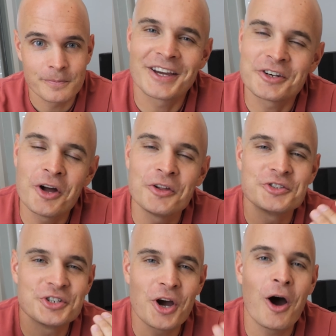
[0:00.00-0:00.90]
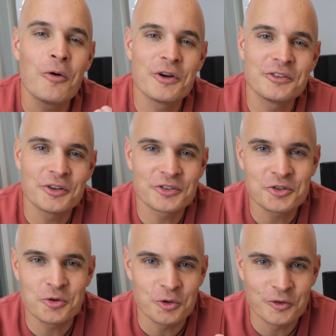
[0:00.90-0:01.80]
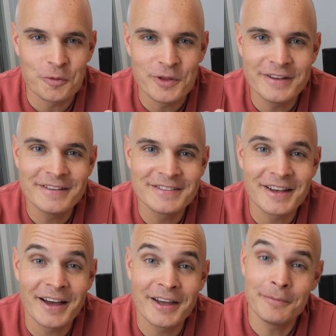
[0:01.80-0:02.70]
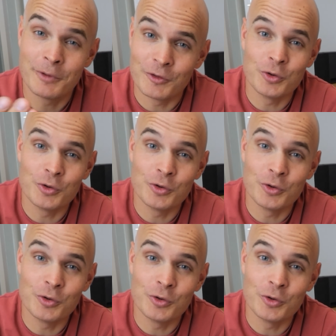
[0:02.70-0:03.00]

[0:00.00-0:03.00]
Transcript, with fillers: Technology always looks cooler from the inside.